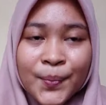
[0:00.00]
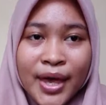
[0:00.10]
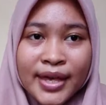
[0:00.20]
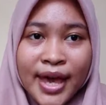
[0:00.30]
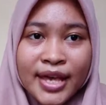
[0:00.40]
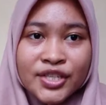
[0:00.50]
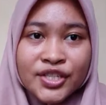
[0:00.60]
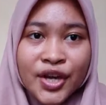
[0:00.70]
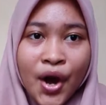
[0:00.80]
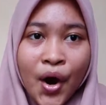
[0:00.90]
baggage,
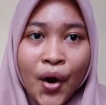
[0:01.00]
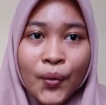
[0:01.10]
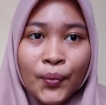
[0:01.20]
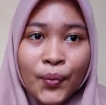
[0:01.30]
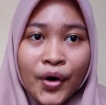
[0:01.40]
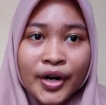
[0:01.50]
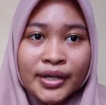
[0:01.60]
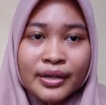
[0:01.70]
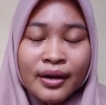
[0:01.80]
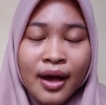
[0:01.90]

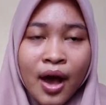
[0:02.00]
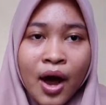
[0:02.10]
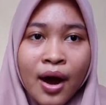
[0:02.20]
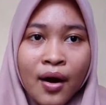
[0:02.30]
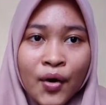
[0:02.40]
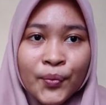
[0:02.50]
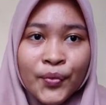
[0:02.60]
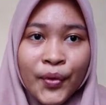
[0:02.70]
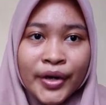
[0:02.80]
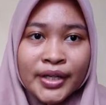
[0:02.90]
work,
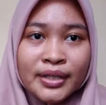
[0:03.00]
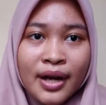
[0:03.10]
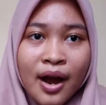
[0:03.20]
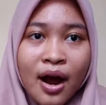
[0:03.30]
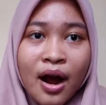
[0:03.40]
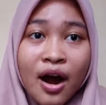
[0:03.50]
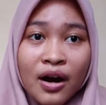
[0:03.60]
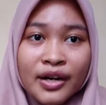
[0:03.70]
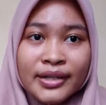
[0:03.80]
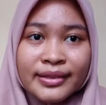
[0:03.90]
homework,
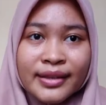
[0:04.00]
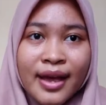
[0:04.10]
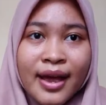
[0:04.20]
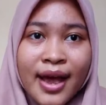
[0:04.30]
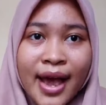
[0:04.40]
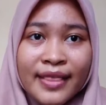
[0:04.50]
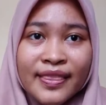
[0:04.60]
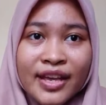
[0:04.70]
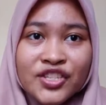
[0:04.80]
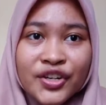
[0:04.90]
art,
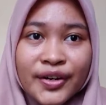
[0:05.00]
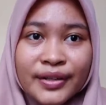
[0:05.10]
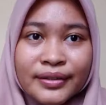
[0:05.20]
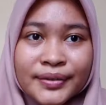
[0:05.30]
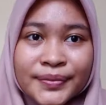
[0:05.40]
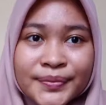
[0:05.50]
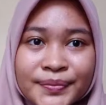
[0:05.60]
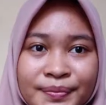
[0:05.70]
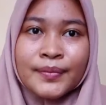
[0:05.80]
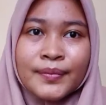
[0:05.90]
and danger.
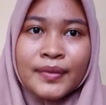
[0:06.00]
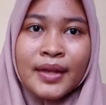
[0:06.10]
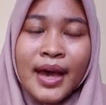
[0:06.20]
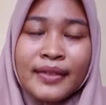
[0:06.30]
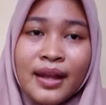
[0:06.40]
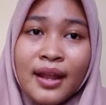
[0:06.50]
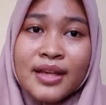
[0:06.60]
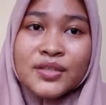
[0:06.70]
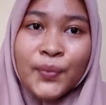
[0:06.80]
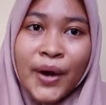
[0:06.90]
And the
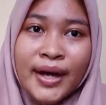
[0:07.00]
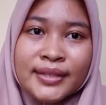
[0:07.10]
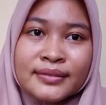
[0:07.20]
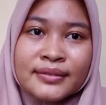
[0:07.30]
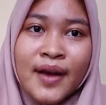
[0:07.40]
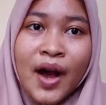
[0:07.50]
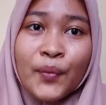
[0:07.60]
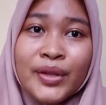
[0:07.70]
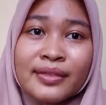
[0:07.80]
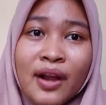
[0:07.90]
last one,
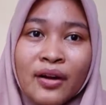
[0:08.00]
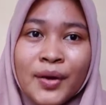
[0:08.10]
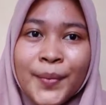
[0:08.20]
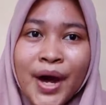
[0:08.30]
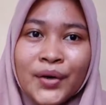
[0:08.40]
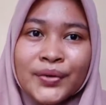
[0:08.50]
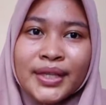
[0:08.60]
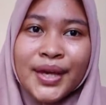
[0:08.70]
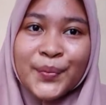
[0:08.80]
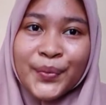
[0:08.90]
I will talk about
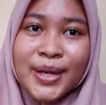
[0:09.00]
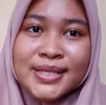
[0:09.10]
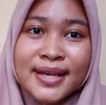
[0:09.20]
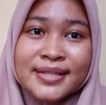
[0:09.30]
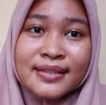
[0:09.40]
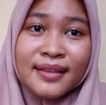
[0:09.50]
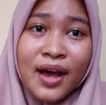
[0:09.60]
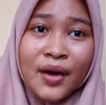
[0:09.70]
impressive